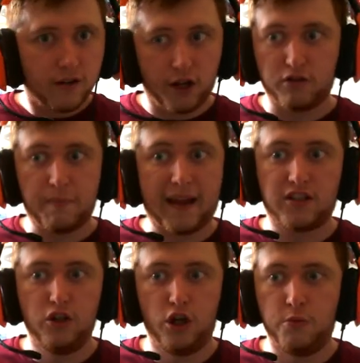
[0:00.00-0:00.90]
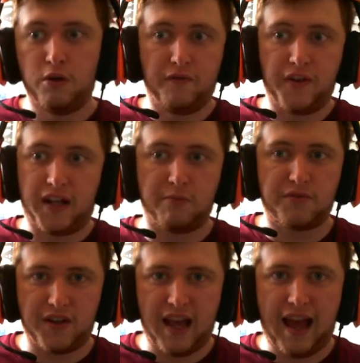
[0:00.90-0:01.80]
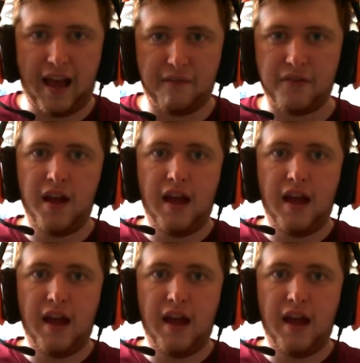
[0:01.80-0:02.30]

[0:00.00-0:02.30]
goes back to normal with the games that you have,